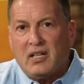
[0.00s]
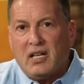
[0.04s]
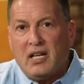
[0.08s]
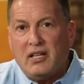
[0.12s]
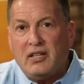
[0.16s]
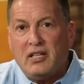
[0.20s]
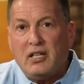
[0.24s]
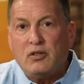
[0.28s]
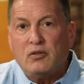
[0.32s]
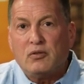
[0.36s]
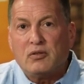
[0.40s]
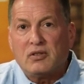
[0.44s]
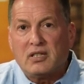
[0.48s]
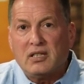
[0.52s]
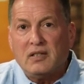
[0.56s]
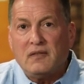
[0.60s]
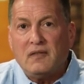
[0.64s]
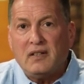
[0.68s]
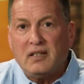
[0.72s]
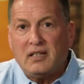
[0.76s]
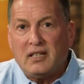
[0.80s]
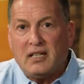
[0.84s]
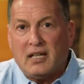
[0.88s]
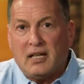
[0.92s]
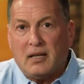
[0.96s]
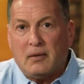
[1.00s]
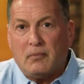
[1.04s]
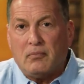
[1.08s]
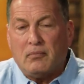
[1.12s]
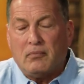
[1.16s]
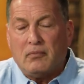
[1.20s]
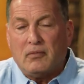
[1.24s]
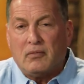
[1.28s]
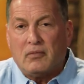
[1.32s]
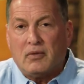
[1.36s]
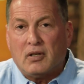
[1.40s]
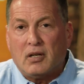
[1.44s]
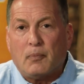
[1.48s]
and then you're giving them
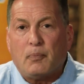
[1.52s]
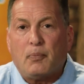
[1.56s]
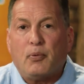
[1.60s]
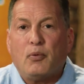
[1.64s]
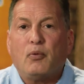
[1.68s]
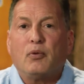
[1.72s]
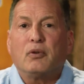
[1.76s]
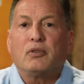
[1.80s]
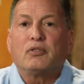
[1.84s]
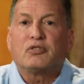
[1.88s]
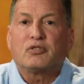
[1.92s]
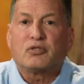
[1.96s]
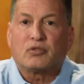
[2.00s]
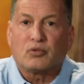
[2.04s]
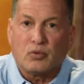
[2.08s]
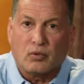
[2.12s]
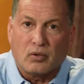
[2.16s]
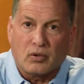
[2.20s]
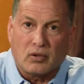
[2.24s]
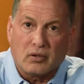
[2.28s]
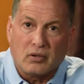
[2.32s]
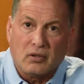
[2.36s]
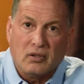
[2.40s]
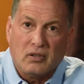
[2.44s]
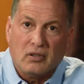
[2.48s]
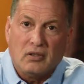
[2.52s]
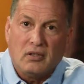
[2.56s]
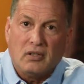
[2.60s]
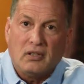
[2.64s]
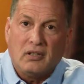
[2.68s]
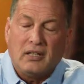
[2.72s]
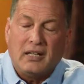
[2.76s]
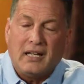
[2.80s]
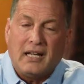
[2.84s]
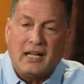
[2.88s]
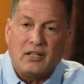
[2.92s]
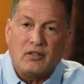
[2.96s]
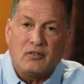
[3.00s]
a porn store
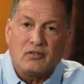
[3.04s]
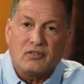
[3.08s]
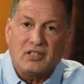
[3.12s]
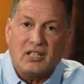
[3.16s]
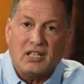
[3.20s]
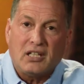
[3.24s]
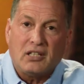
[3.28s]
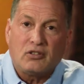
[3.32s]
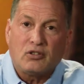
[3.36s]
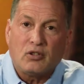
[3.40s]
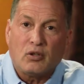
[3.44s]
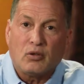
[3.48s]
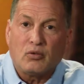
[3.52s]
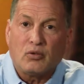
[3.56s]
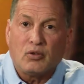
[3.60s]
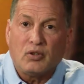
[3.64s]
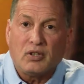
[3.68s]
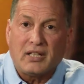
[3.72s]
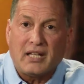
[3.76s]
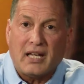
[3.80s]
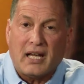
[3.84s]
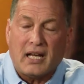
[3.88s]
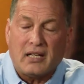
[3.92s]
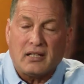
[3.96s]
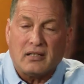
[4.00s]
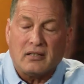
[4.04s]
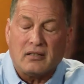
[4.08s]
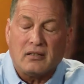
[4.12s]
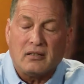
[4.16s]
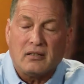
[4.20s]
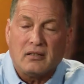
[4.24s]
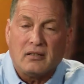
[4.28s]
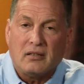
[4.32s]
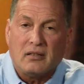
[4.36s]
and you're saying, don't look at it.